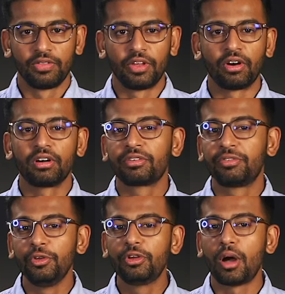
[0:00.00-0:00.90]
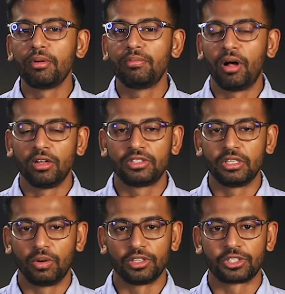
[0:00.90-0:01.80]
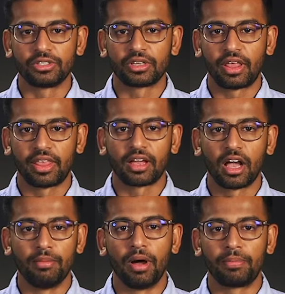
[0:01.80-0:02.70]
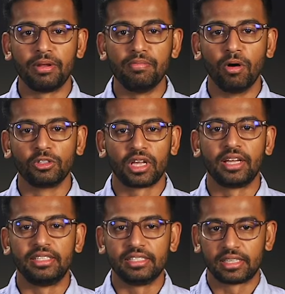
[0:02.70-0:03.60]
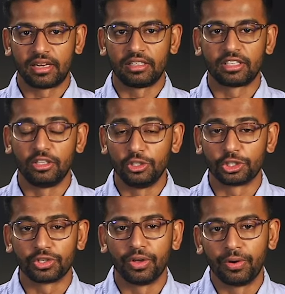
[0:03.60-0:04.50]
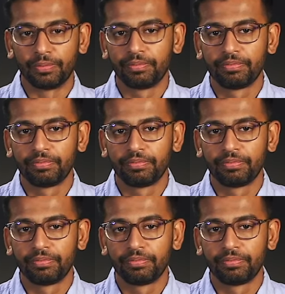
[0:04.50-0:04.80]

There are a few common policy questions that come up in most IT settings that you should know.